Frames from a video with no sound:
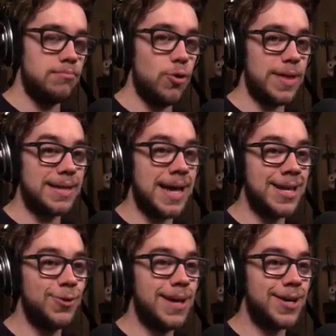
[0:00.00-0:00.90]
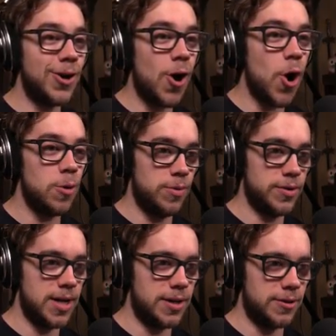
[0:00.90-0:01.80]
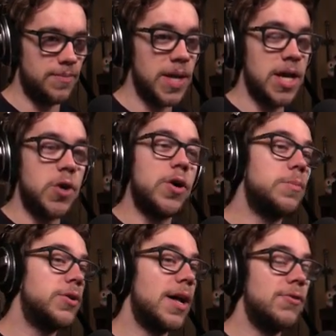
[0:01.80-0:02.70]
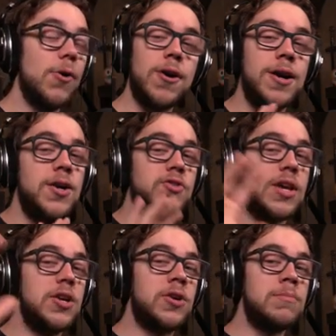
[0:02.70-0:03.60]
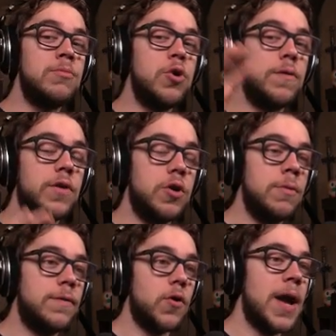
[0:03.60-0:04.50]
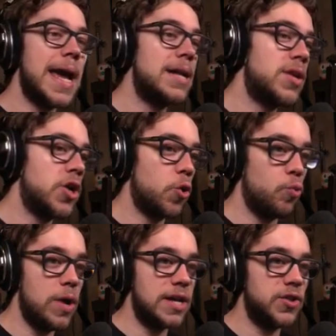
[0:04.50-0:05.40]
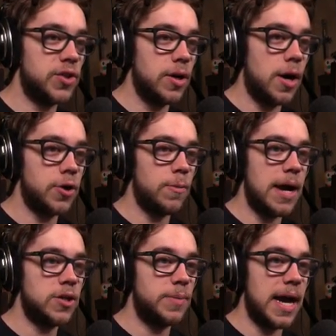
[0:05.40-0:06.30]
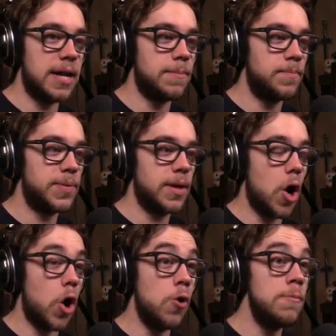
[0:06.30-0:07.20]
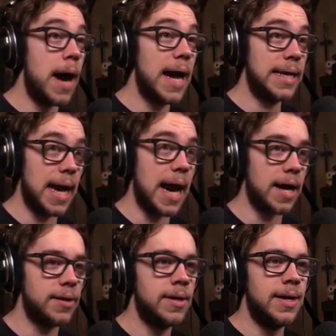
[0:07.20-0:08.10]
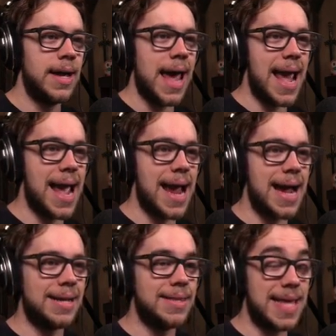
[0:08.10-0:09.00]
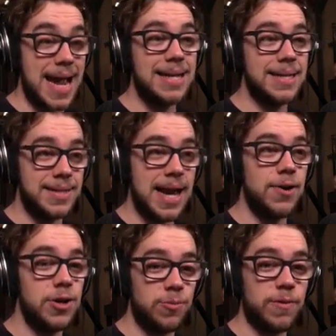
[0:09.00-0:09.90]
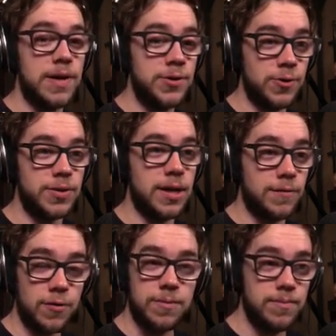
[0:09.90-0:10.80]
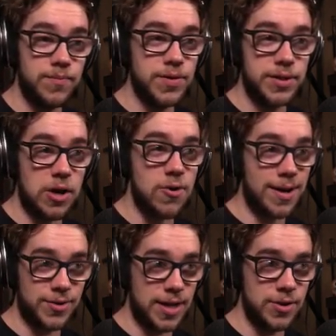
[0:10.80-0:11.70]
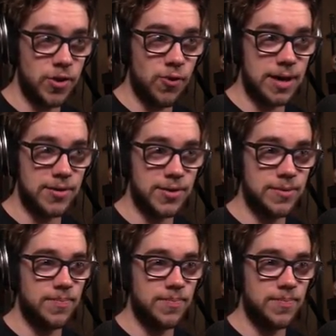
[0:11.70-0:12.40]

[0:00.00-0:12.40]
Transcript: boy, that's how you get carpal tunnel. You want to put it on lower so that you can move, you move your hand, not your wrist on your mouse pad. Oh my God. And that is how you prevent yourself from serious injuries.